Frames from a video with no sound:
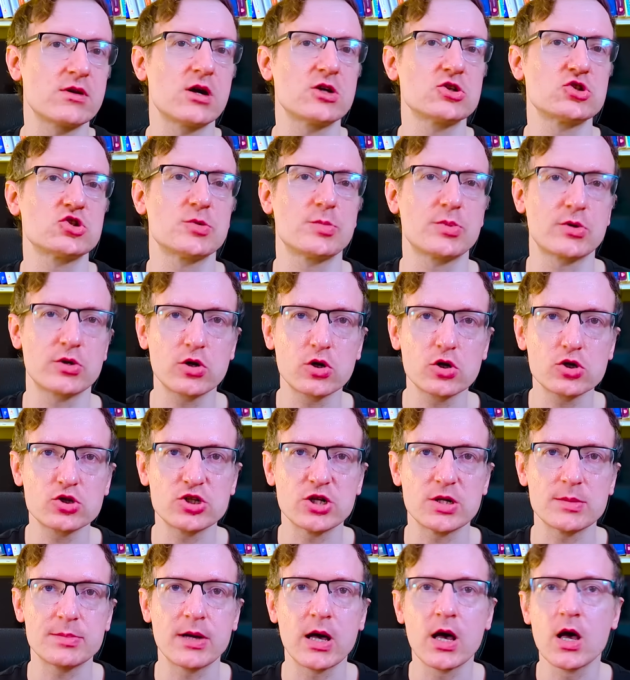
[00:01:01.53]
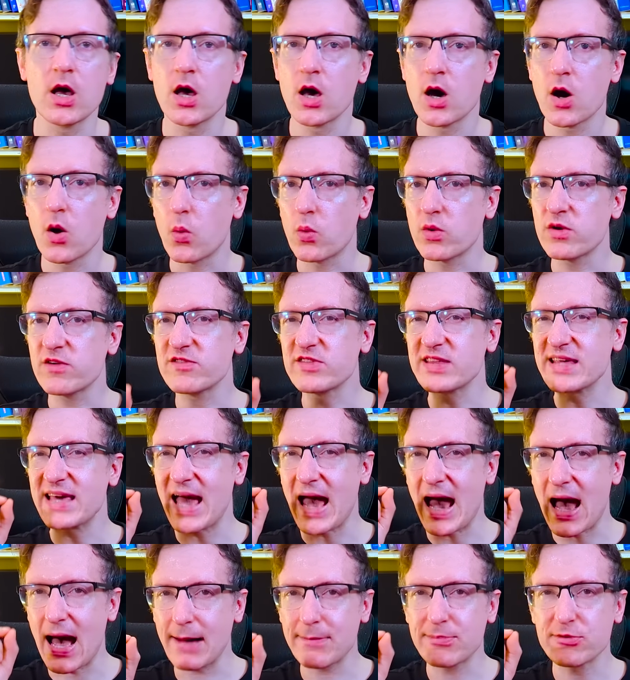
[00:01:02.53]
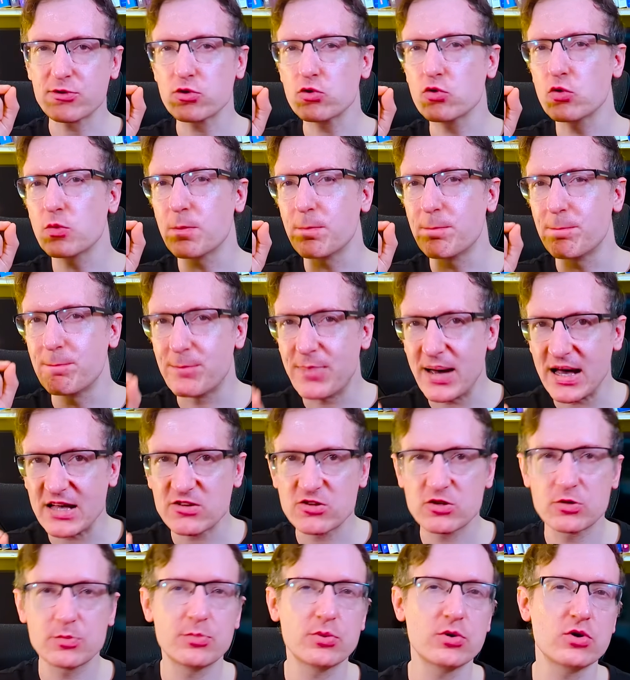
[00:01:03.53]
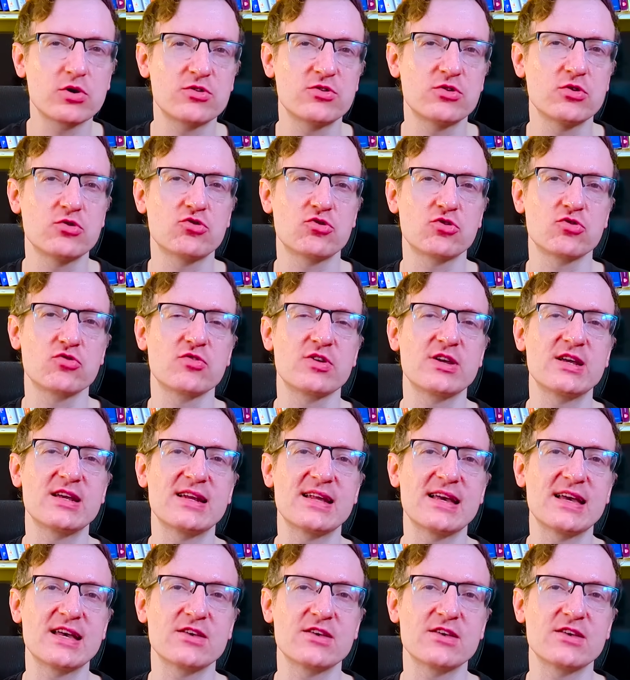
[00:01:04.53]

and entrepreneurship, one of the absolute best books you should read